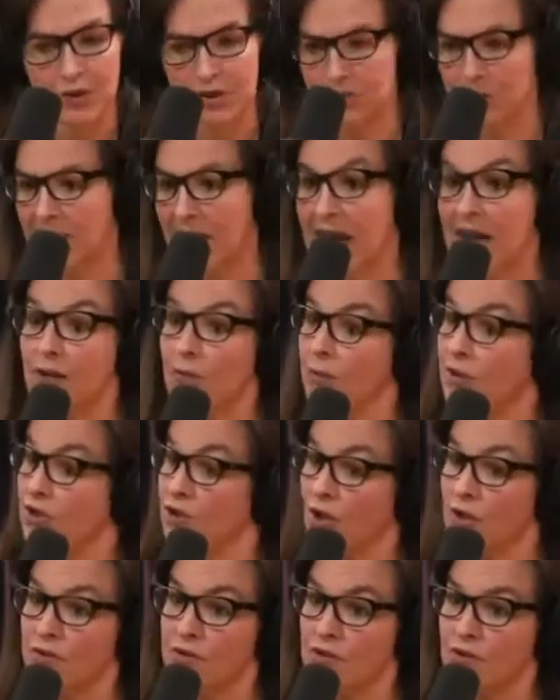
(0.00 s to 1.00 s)

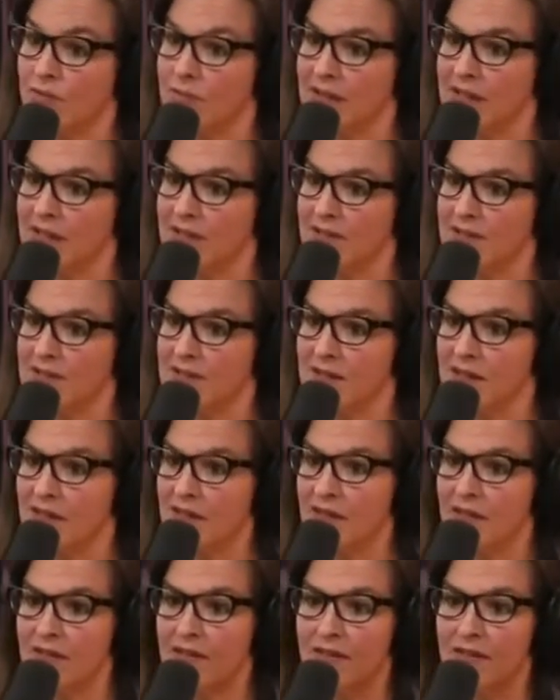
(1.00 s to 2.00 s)
Which also means
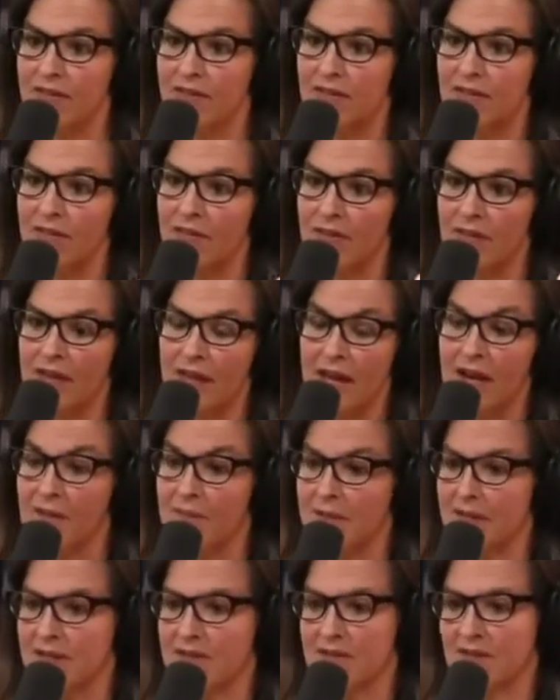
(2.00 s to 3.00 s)
that the
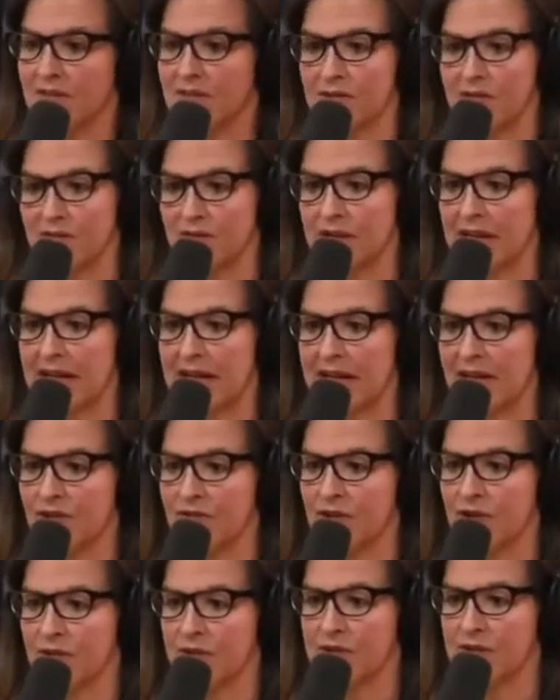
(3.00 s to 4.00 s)
enemy is creating
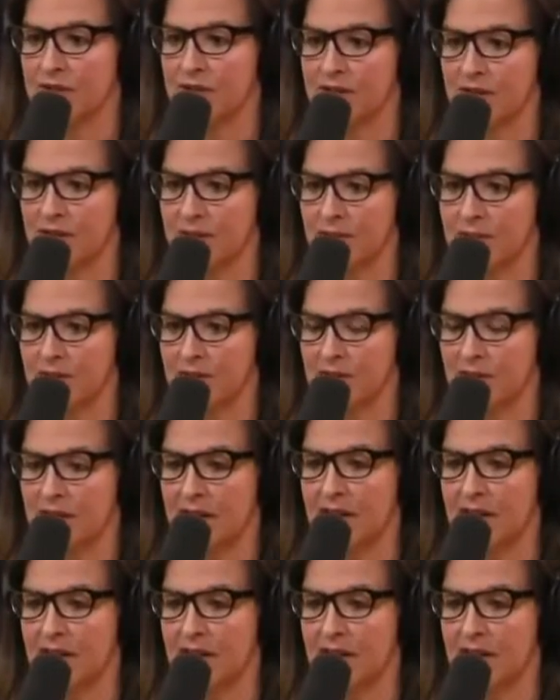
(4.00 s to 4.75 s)
drone systems,